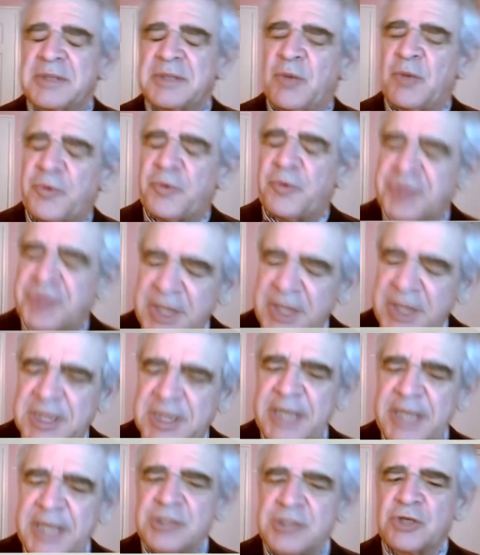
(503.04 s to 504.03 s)
th
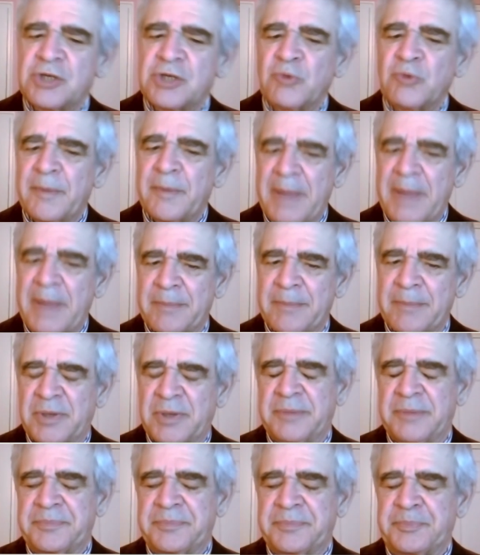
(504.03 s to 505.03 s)
thing to
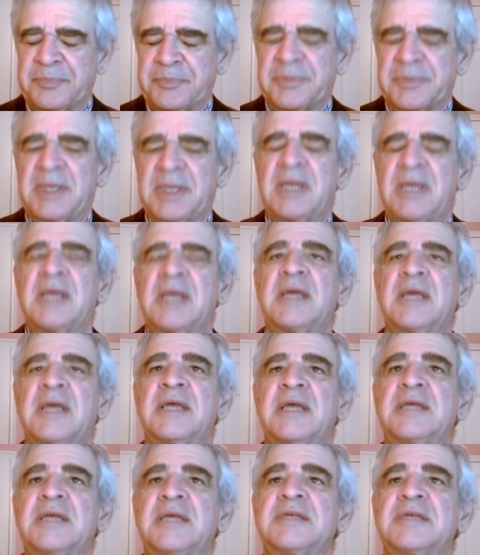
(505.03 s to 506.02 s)
remember
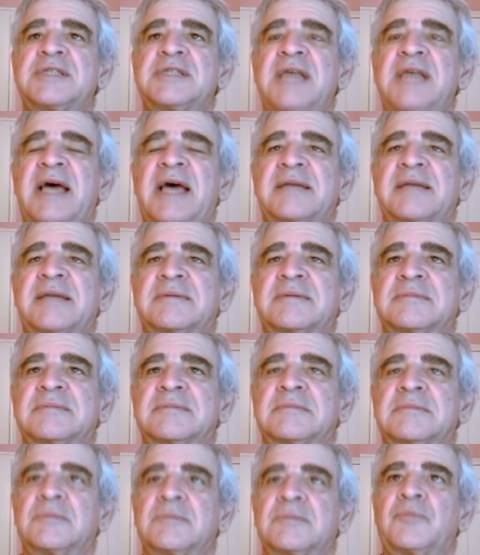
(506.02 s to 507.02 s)
is that
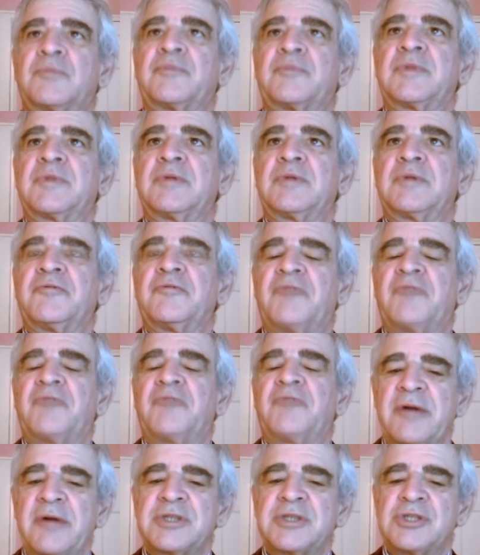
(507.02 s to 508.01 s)

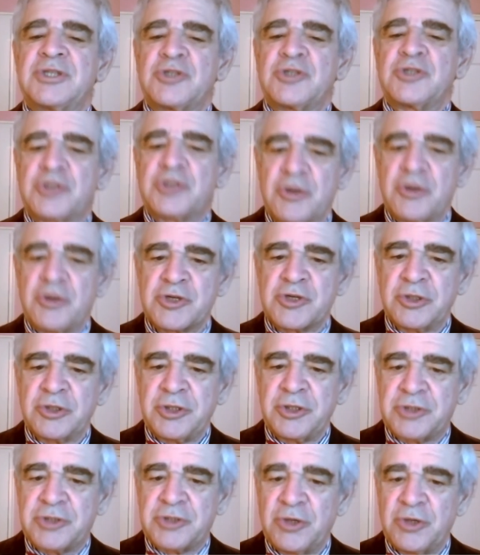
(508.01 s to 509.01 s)
viruses
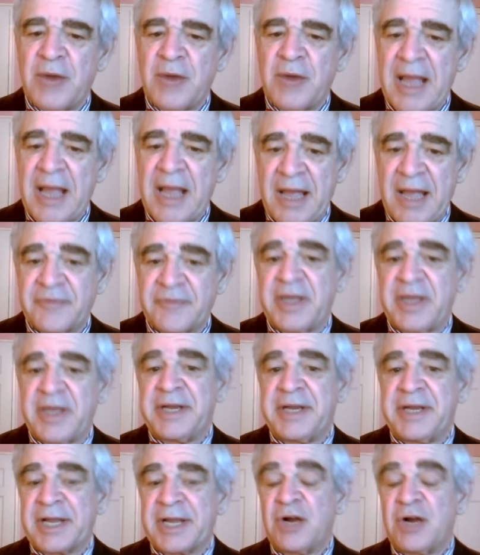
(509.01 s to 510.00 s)
usually do have
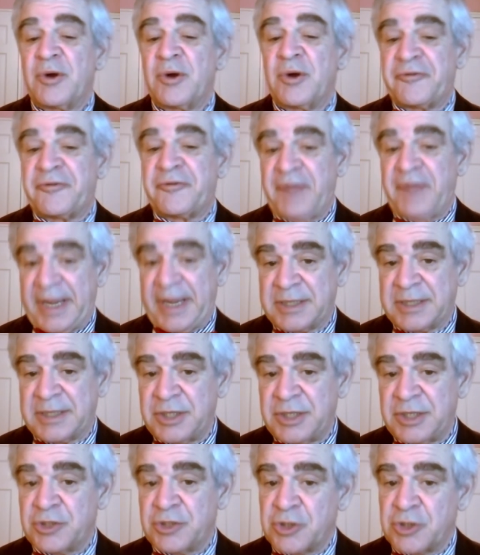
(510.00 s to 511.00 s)
an echo effect.
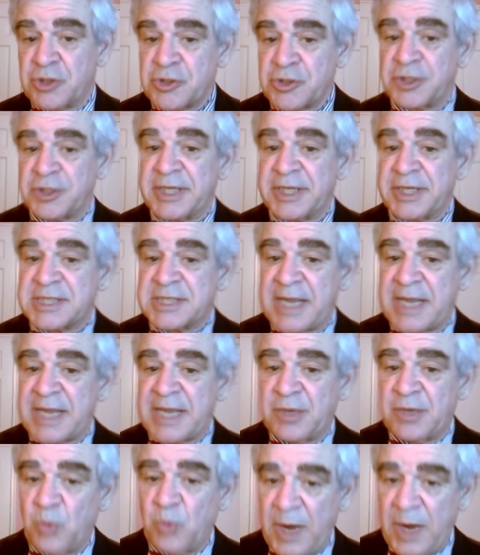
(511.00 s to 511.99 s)
There's usually a
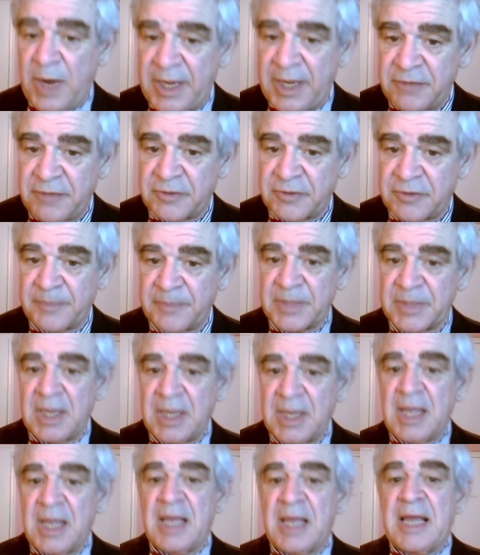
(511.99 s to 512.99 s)
second wave, mm -hmm.
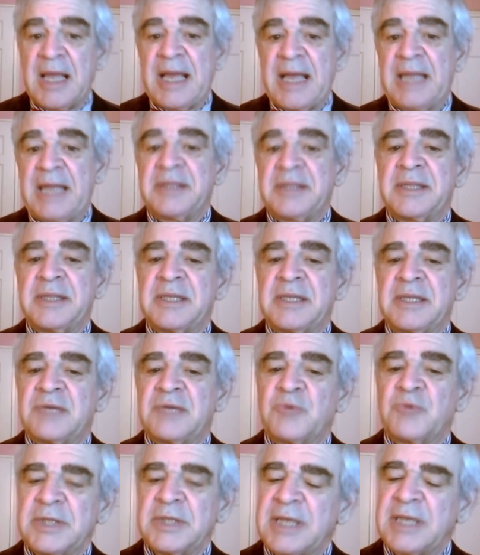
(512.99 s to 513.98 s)
and it really
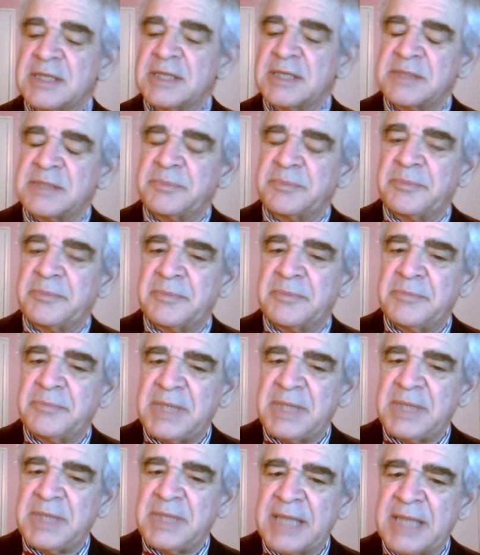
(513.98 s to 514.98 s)
doesn't mean
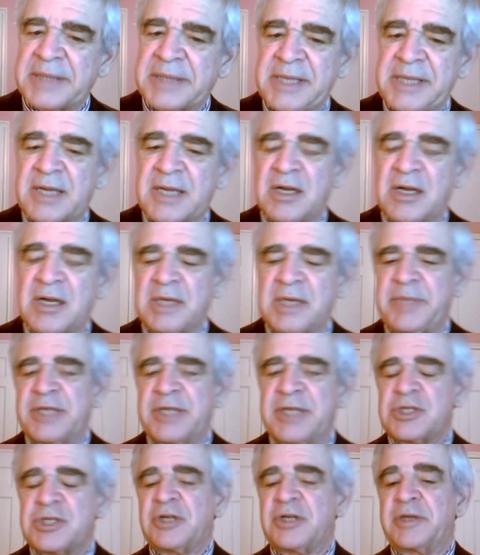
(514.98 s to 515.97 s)
that the economy
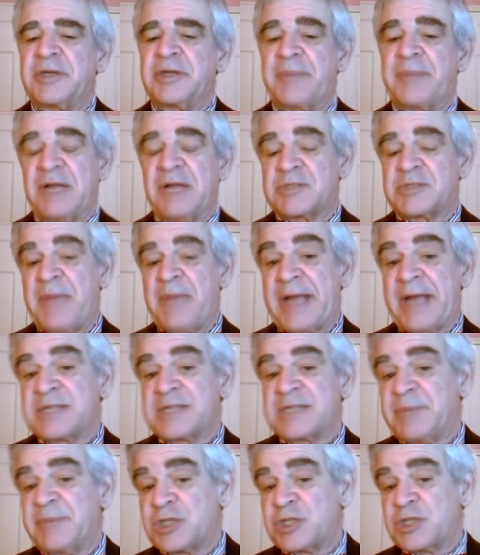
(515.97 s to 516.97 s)
isn't going to bounce back as
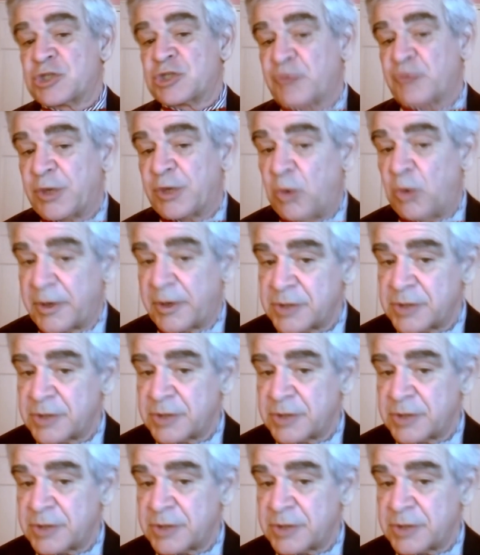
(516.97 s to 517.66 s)
much as three quarters.